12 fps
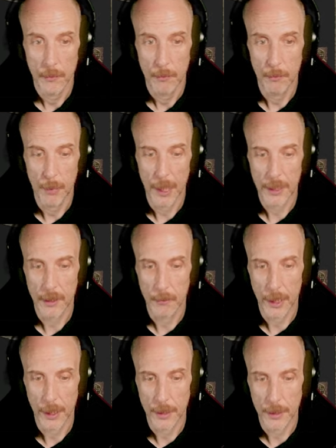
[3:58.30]
Battle
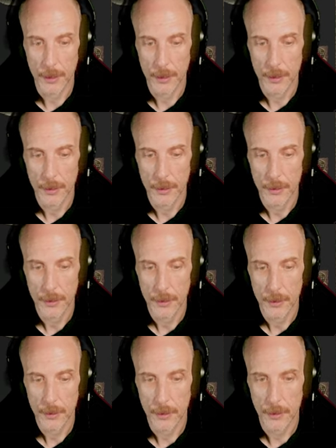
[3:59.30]
Mage.
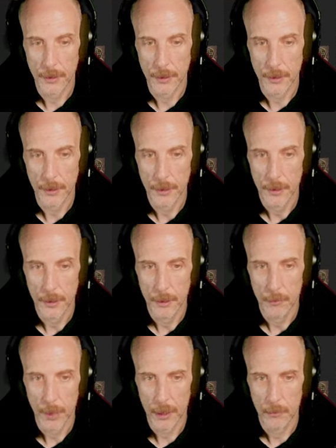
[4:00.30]
Interesting.
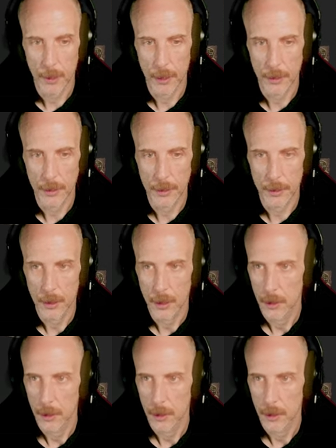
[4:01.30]
Battle Mage.